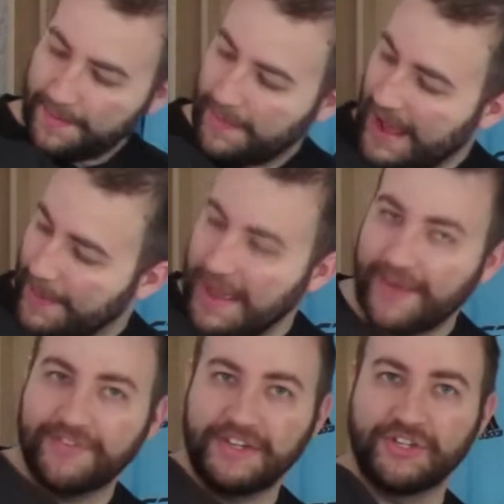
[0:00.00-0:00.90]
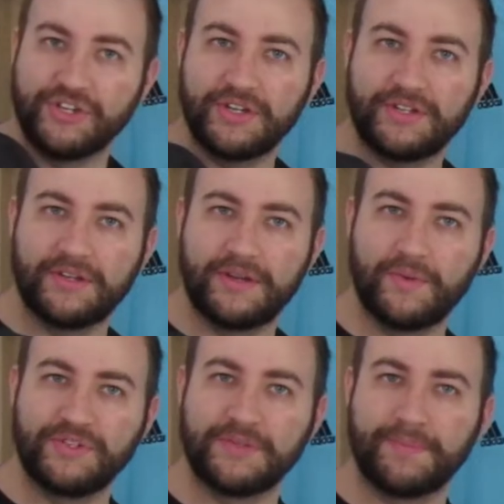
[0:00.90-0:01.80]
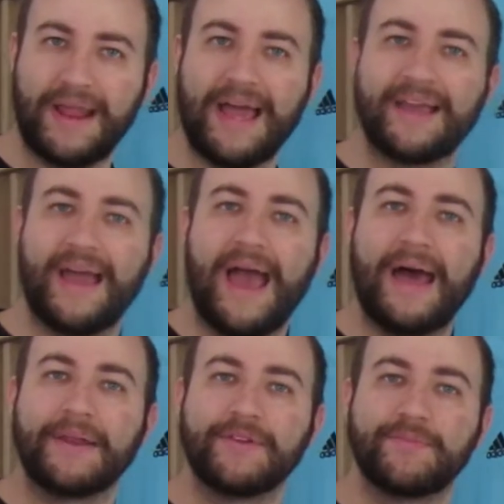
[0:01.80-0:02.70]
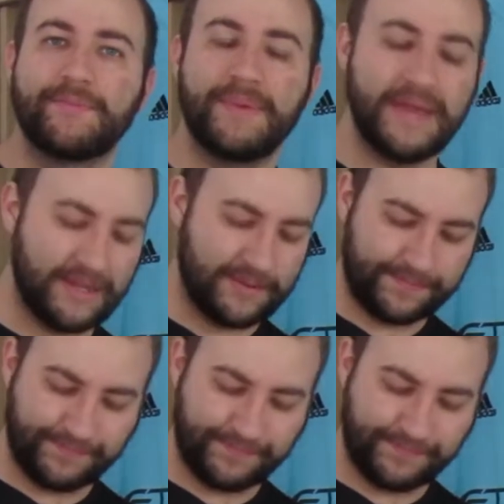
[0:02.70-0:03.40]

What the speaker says: Miami FC shirt, which is black and pink.